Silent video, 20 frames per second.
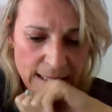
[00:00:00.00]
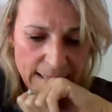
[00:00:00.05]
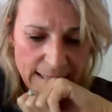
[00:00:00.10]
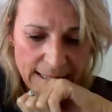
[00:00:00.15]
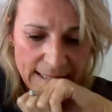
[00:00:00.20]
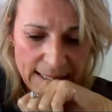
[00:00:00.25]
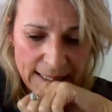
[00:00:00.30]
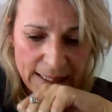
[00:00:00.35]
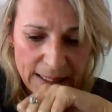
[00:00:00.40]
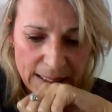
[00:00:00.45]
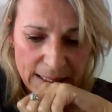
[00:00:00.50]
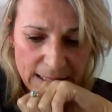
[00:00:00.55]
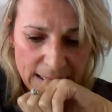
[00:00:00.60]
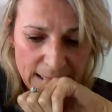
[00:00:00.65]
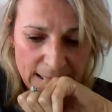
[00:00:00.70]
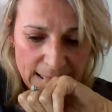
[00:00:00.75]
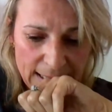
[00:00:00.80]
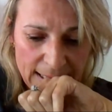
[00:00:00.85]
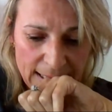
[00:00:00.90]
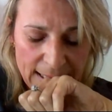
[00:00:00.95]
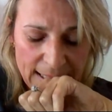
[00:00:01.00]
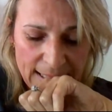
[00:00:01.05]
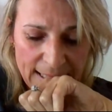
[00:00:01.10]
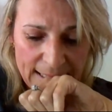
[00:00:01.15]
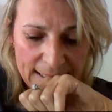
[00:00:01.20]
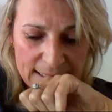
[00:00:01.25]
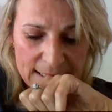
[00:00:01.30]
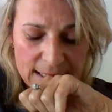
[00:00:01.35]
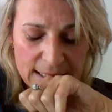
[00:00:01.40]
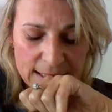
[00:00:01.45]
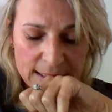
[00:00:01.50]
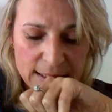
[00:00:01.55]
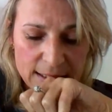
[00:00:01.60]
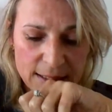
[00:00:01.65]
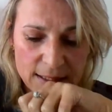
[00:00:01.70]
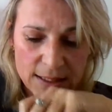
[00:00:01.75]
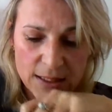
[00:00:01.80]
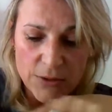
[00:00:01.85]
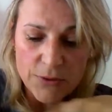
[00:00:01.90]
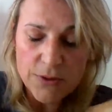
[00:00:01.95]
Uh, and
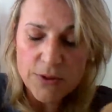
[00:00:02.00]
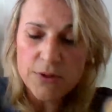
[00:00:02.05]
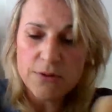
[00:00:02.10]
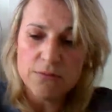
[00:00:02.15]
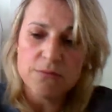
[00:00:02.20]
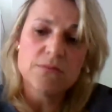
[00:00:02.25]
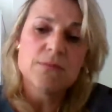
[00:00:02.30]
so